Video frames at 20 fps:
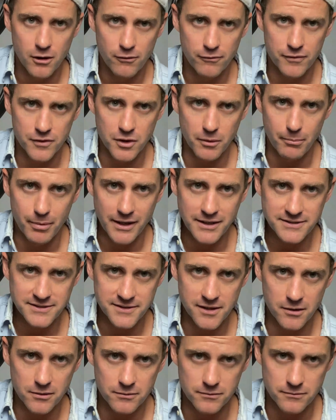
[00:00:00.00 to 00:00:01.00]
for the bass
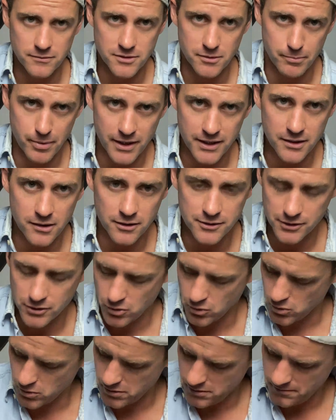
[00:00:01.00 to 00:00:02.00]
note, depending on the
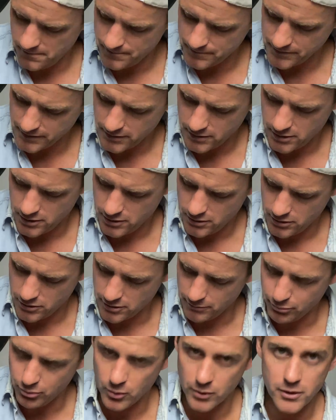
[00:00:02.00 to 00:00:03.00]
chord.
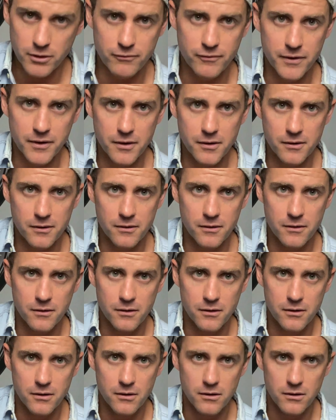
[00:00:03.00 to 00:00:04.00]
The pointer finger,
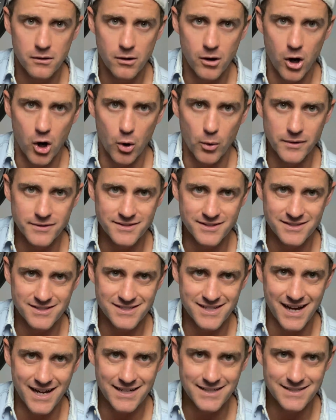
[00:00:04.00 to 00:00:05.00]
always
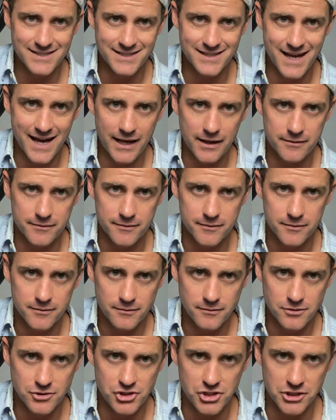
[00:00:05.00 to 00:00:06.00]
assigned to that
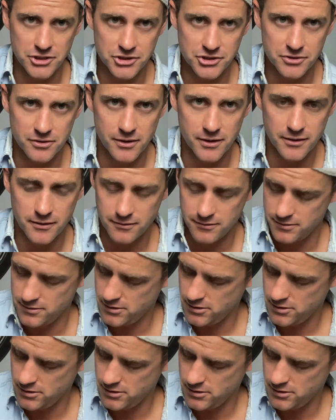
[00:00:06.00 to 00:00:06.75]
G string.